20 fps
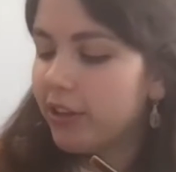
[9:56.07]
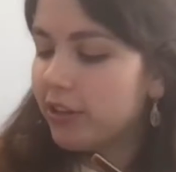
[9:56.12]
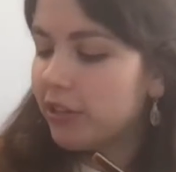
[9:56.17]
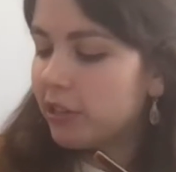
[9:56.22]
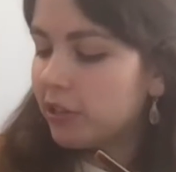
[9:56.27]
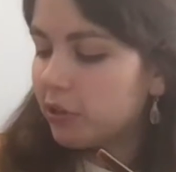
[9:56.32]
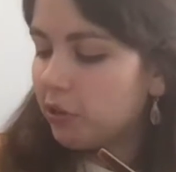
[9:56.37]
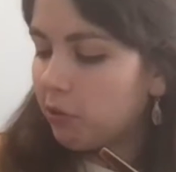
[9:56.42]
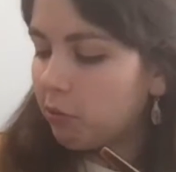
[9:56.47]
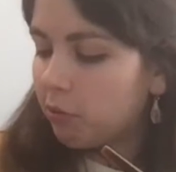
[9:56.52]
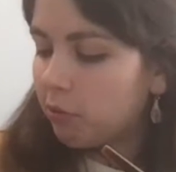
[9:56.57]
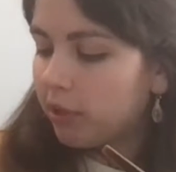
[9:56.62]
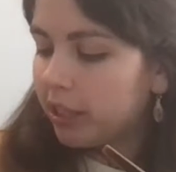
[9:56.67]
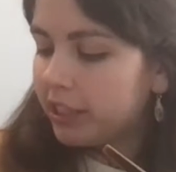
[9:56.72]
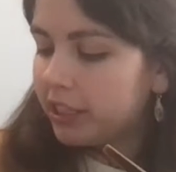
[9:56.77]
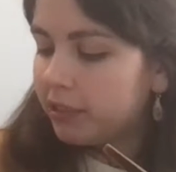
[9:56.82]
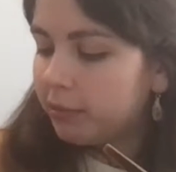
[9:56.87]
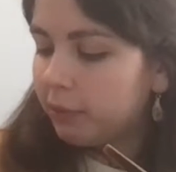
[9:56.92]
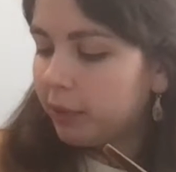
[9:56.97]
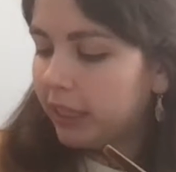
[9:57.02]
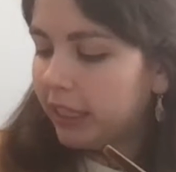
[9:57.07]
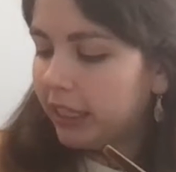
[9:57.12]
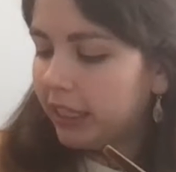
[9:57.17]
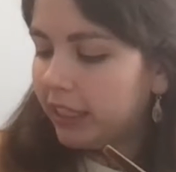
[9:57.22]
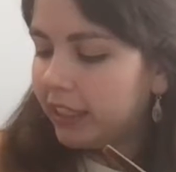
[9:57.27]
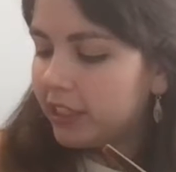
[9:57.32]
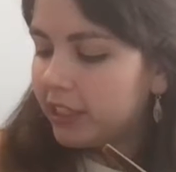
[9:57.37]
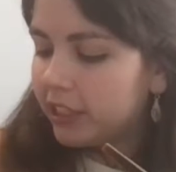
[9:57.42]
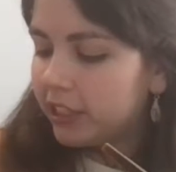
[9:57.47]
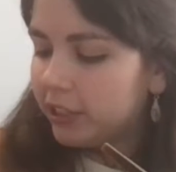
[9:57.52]
So what we
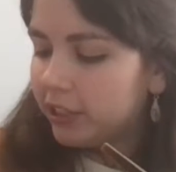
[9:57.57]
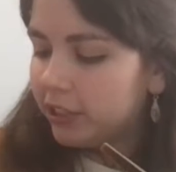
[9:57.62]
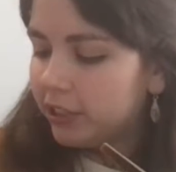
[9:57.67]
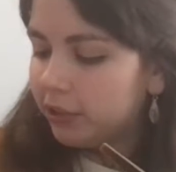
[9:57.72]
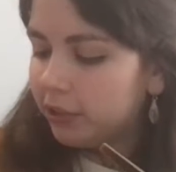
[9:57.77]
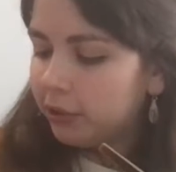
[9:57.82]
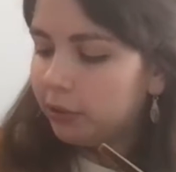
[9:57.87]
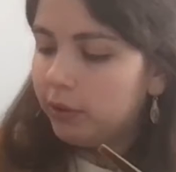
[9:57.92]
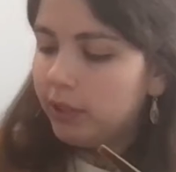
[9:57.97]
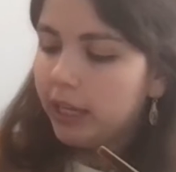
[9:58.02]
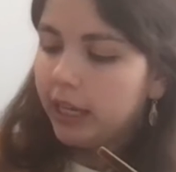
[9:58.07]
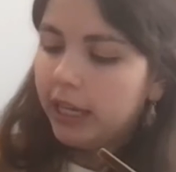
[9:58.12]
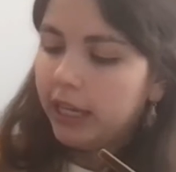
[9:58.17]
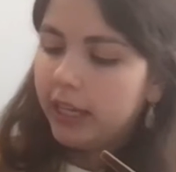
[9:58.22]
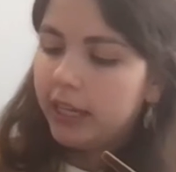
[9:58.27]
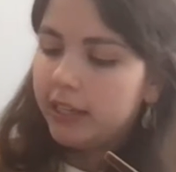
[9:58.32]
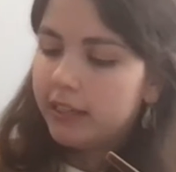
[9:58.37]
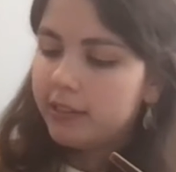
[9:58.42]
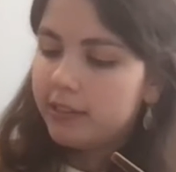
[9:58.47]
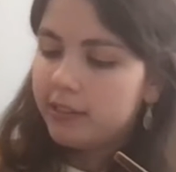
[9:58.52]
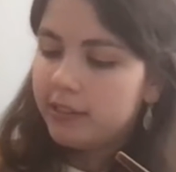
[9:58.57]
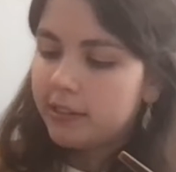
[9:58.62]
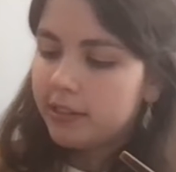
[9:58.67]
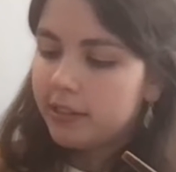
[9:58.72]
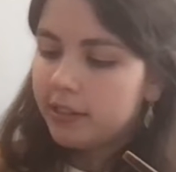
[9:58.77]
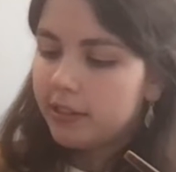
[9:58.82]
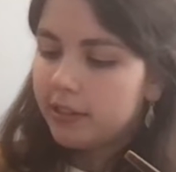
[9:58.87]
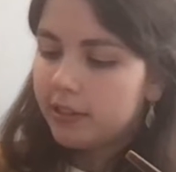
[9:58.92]
need to do is